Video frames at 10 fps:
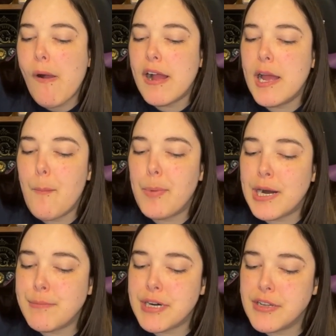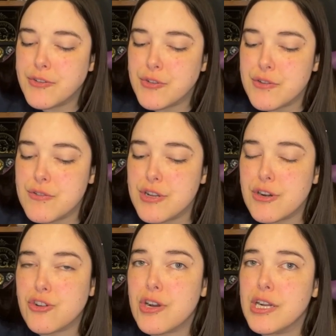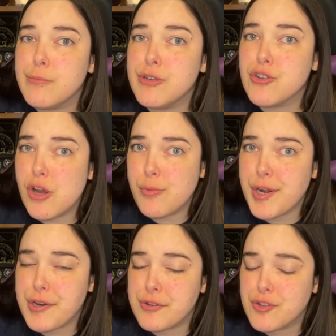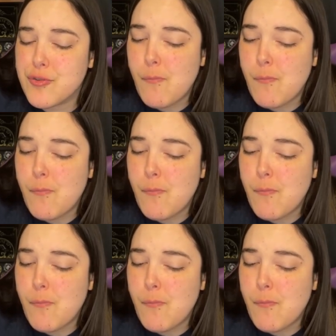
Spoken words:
and bonbons that are trying to be jawbreakers,